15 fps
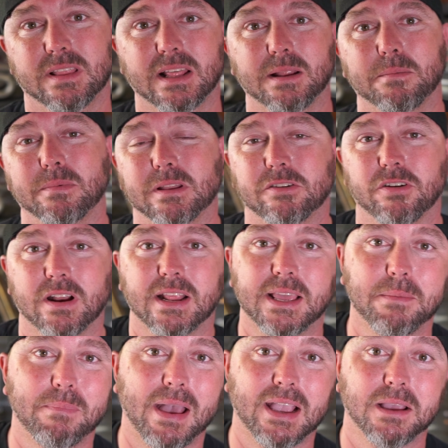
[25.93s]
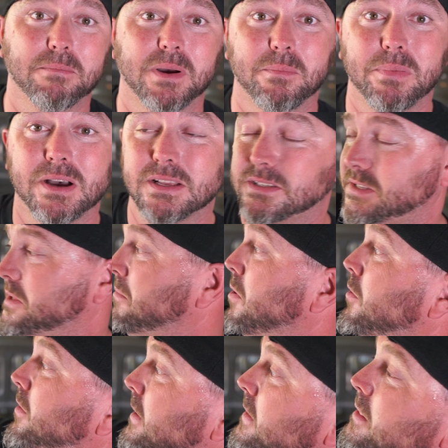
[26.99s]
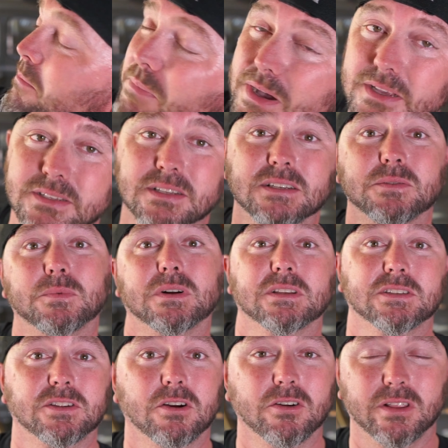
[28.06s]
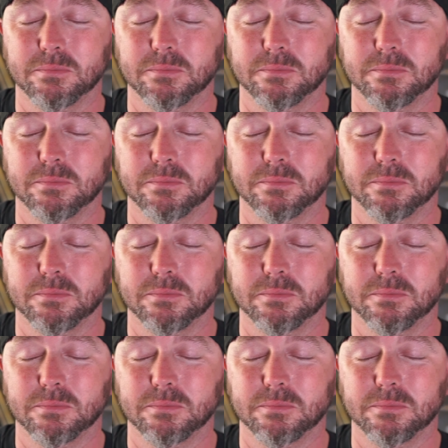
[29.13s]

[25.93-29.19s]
that I've been trying to get back in my bus, and the motor in the bus doesn't want to start.